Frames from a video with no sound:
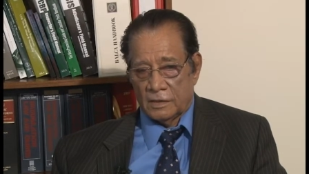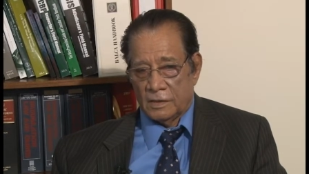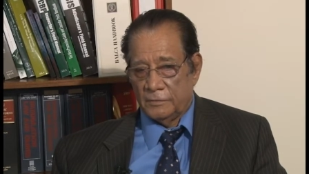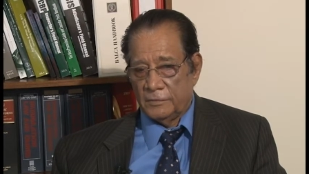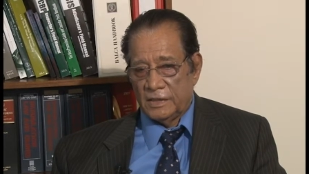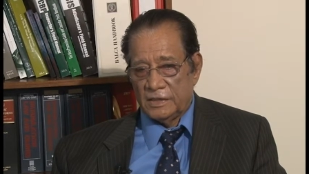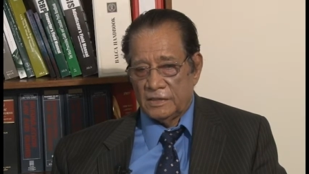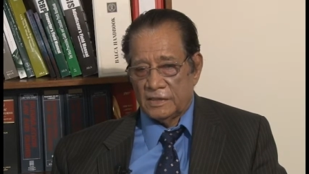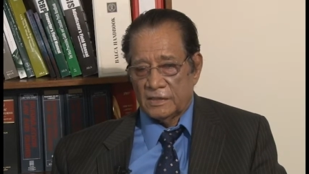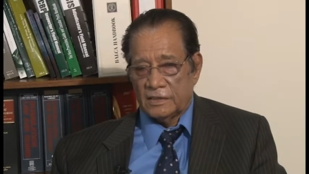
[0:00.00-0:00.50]

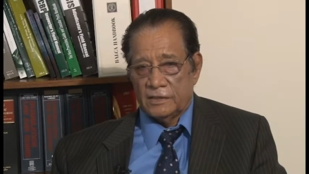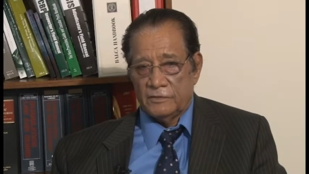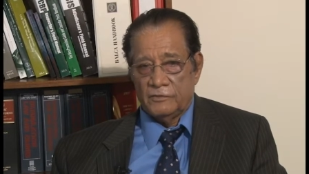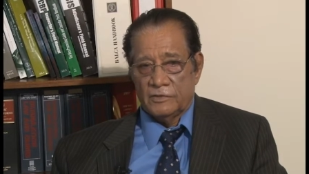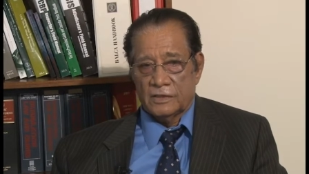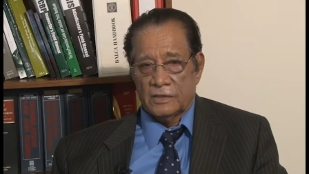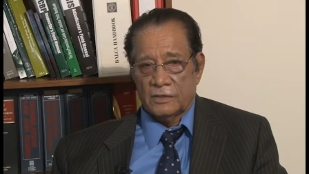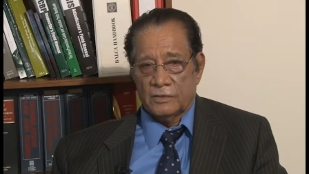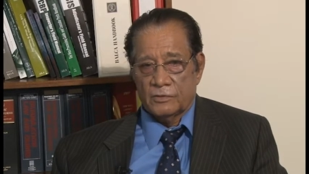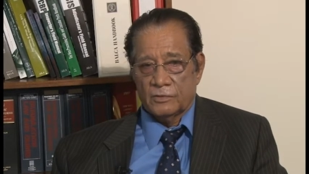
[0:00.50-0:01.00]
immediately
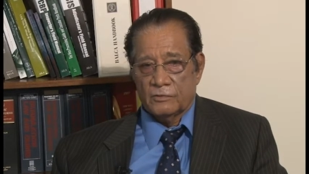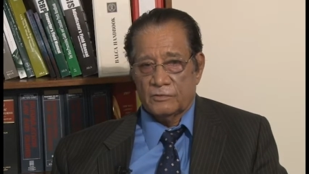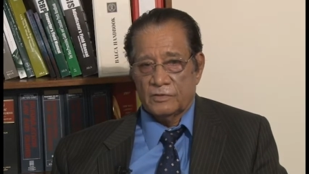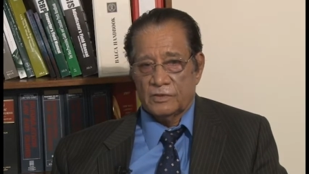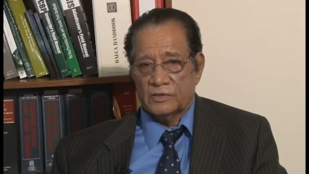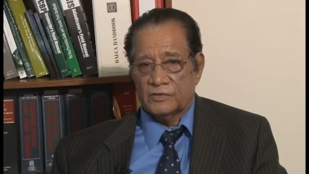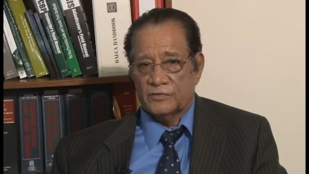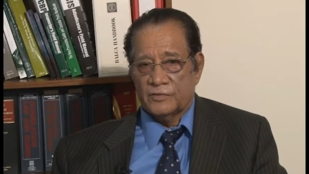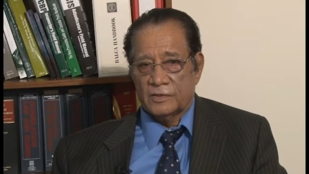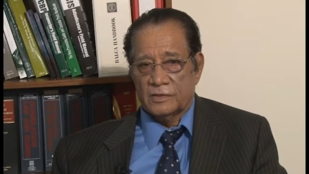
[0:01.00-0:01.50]
we can
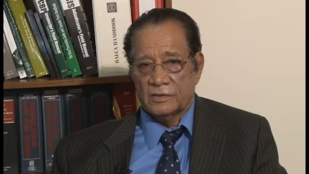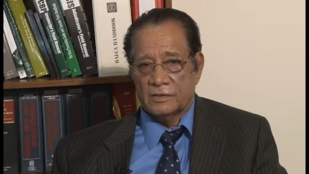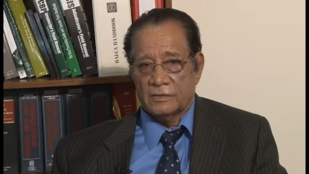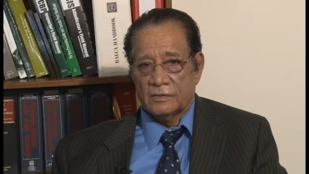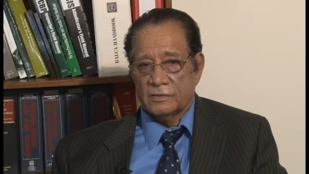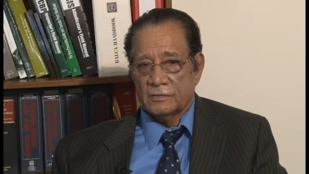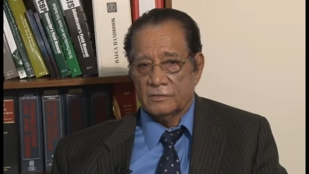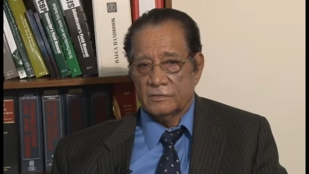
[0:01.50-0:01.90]
request for the